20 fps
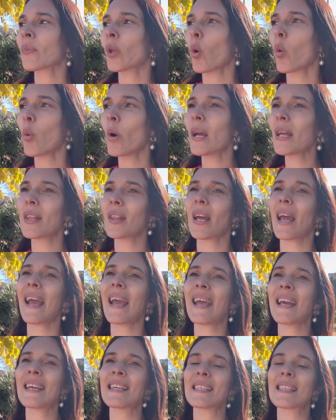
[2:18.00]
with
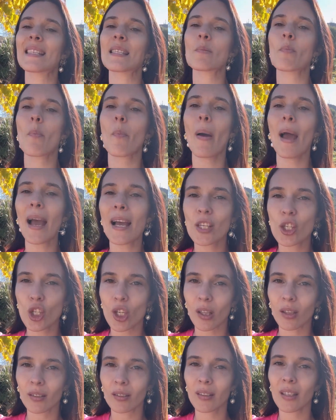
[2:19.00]
a
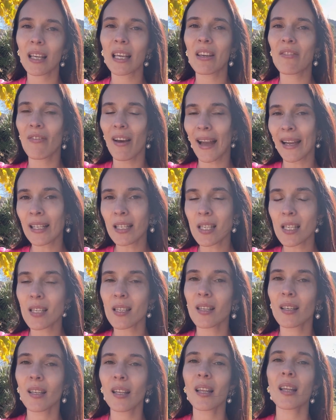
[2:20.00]
special event,
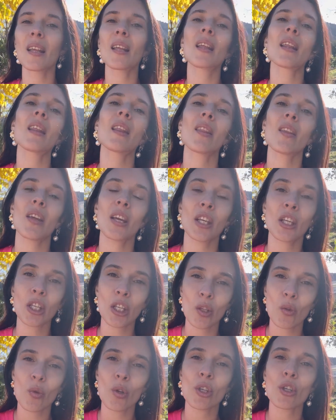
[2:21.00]
the
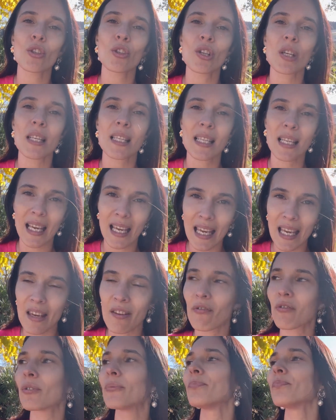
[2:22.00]
New Year's Eve.
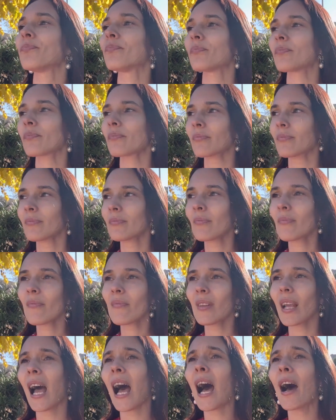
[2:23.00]

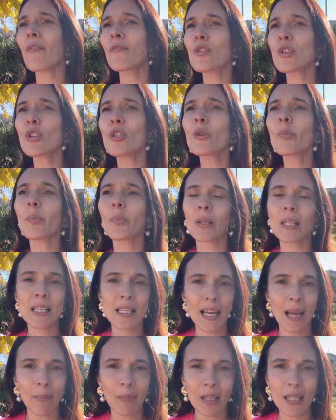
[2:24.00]
After
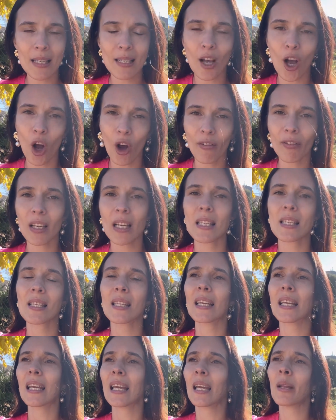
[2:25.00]
pandemics,
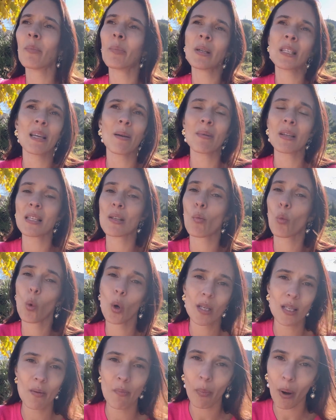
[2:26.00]
obviously, in pandemics it
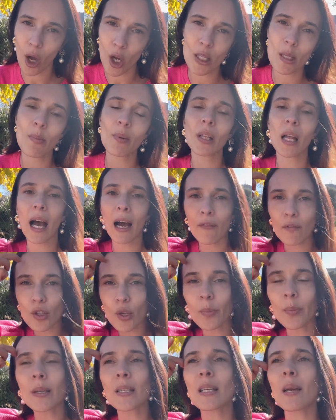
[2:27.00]
wasn't possible. After
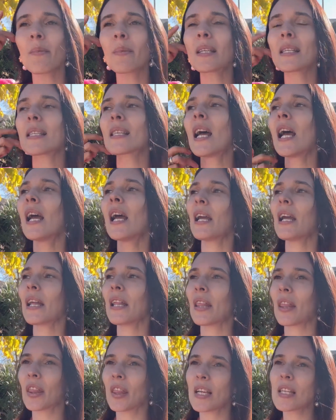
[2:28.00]
pandemics,
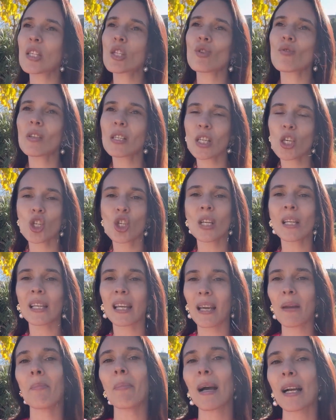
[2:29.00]
this tradition
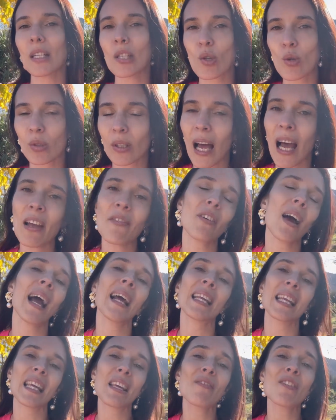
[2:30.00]
came back to life
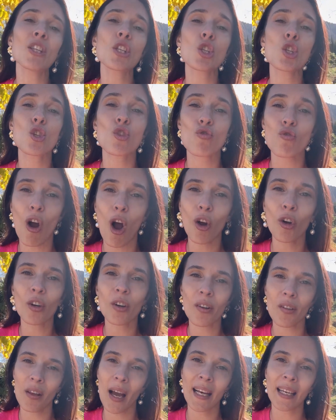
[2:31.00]
and even
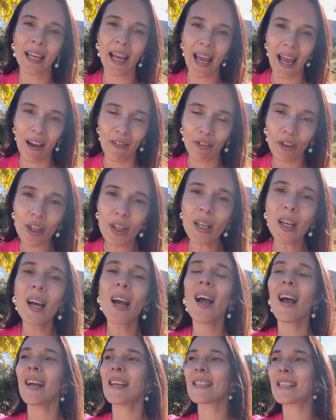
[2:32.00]
stronger than ever.
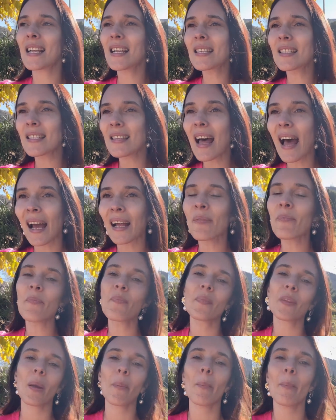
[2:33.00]
Since then,
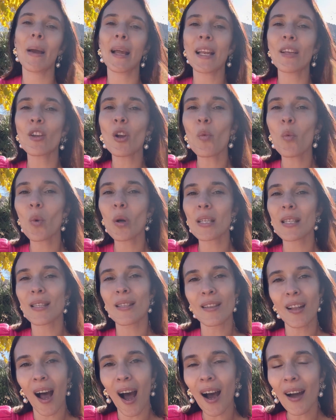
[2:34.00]
Benidorm was
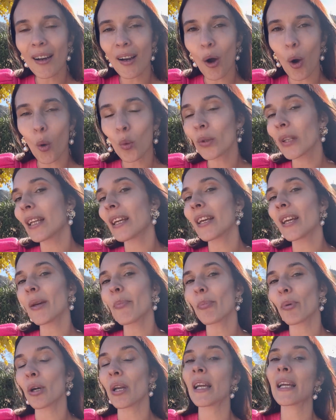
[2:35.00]
not only
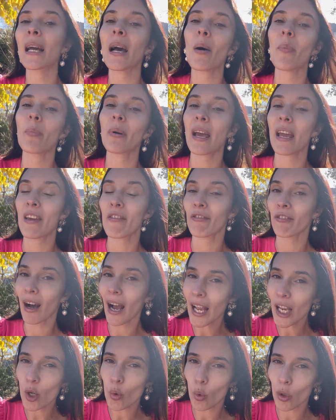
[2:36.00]
putting up a
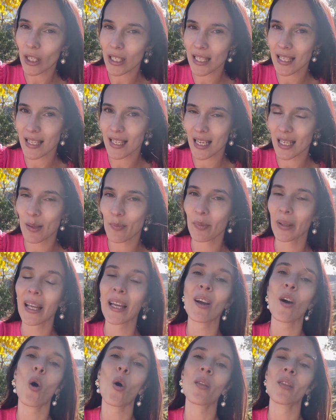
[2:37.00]
fireworks
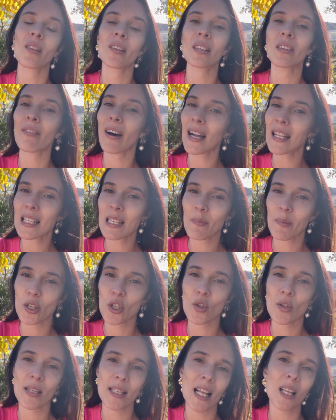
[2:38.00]
display on the Levante
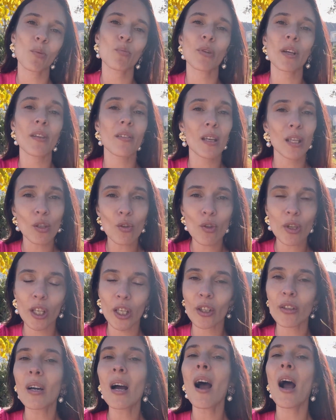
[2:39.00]
Beach to celebrate the new
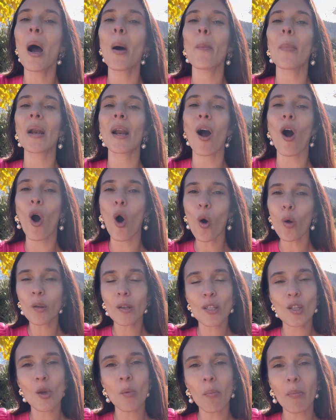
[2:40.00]
year, but
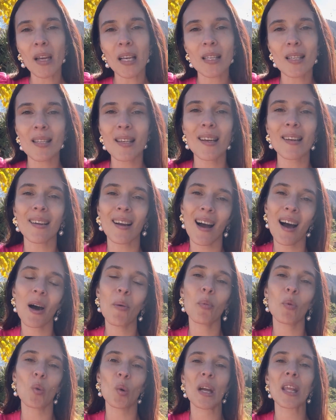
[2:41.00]
also mixed it up
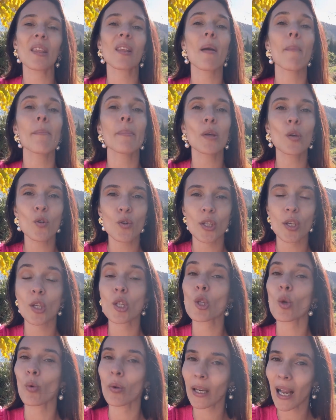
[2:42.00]
with music.
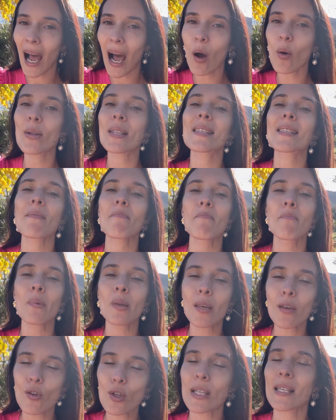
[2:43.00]
So now it's a
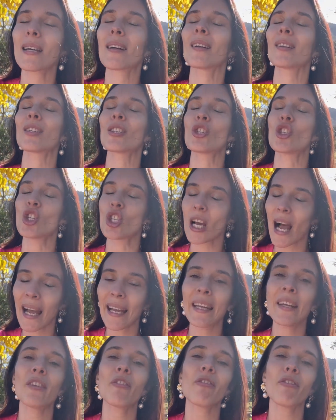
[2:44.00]
musical
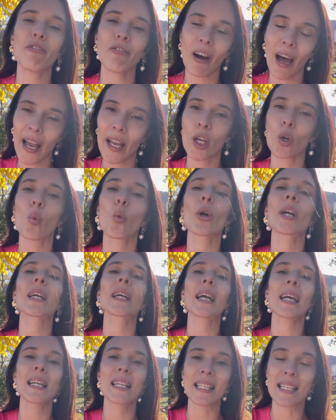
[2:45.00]
giant firework
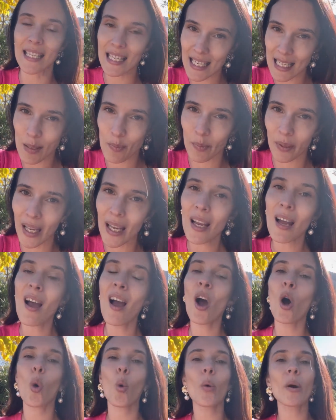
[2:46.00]
display,
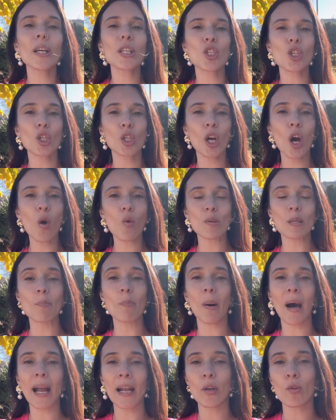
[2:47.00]
which goes
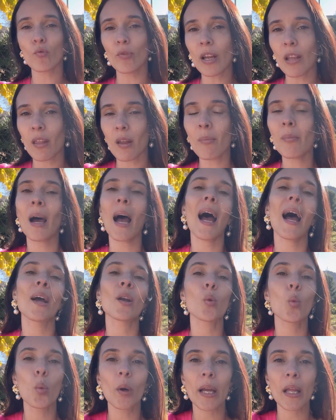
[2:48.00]
by rhythm
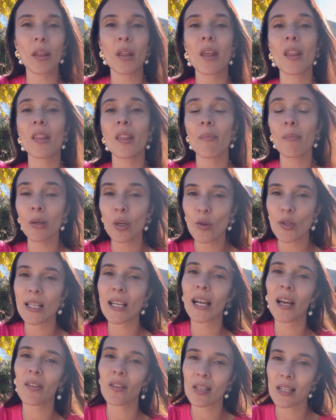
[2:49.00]
and with the
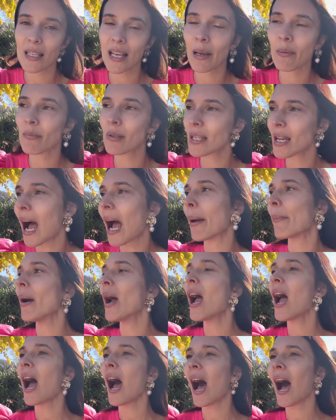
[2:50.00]
music at the same time.
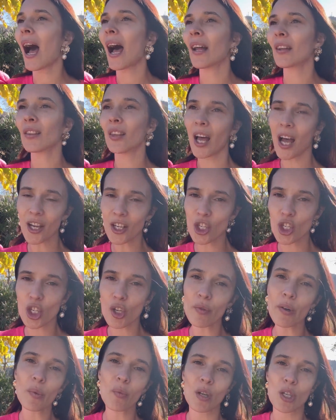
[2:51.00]
And last
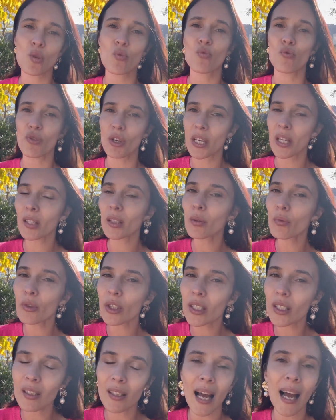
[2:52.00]
year it was
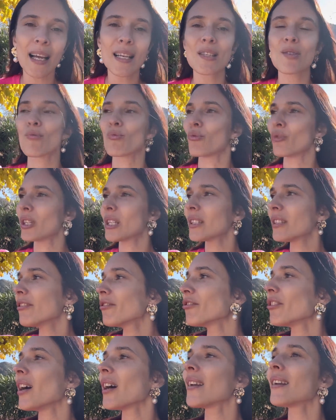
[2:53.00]
really nice, really
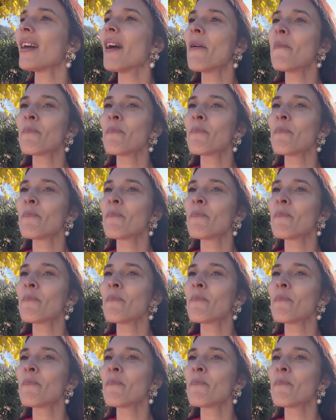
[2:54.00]
fun.